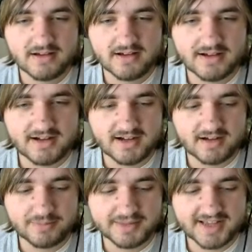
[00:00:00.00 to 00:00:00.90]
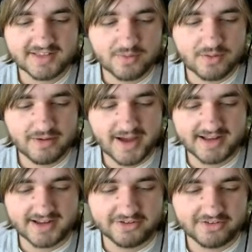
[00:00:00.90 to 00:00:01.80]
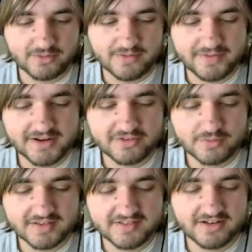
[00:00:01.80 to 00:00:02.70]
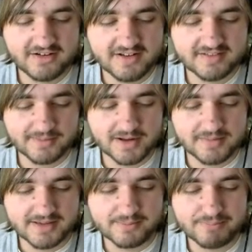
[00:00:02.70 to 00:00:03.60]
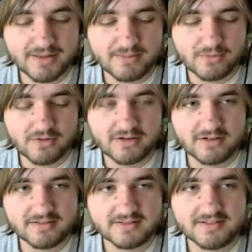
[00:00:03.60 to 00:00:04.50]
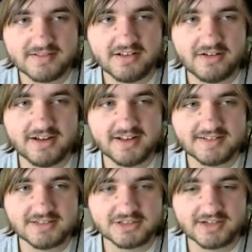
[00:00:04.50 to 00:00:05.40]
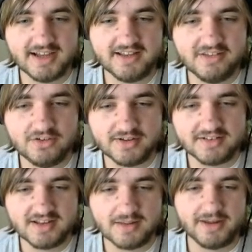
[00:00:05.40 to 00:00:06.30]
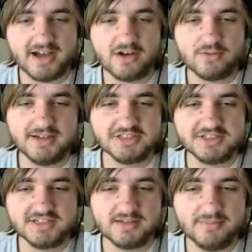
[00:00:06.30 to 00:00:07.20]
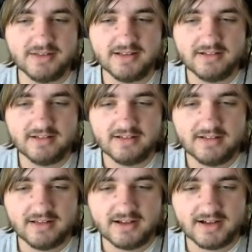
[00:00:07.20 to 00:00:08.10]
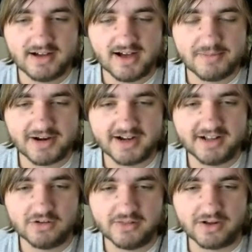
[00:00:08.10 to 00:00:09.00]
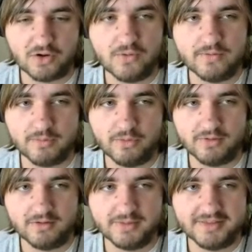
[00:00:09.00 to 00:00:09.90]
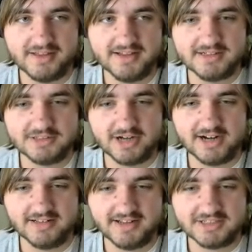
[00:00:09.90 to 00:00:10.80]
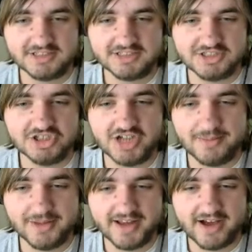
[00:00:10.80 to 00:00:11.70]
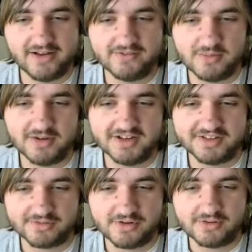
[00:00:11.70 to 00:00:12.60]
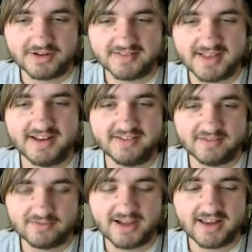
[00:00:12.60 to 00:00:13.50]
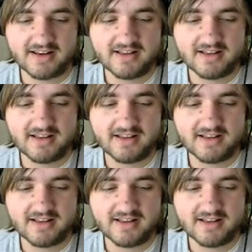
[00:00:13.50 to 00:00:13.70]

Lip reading: But that's where we're at now. So we finished one series. I'm going to be a bit more serious in trying to extend my outreach some. I'm not going to go like overboard with it and try to like just jam it down everybody's throat, because that isn't right.